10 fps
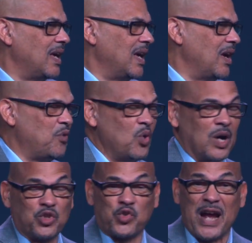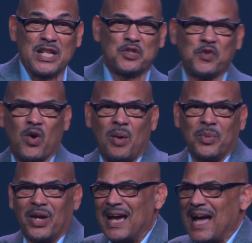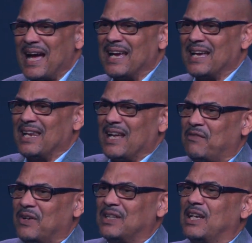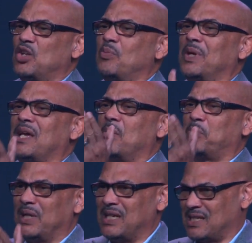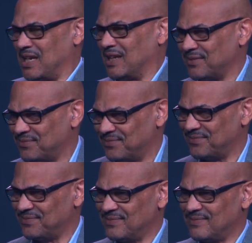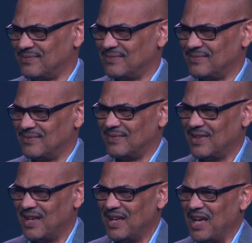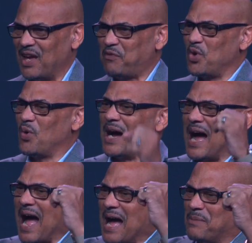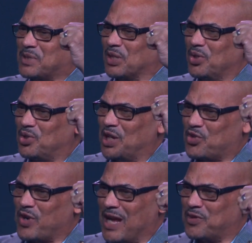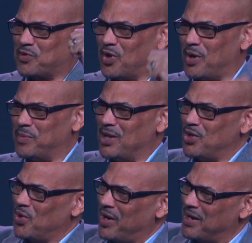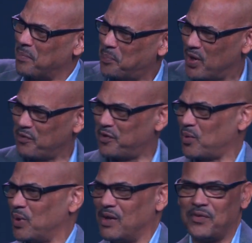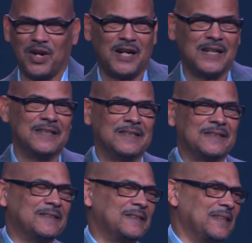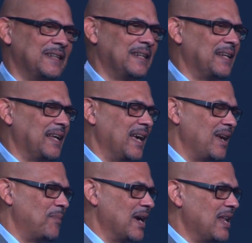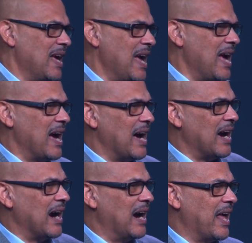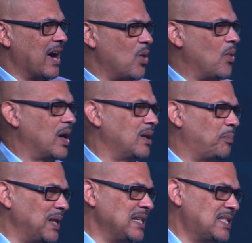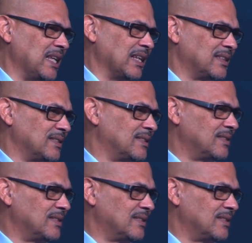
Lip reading: If you are transformed on a higher level, then you become pleasing. If you are absolutely transformed, then you are in the perfect will of God. Amen? And I don't want the pleasing.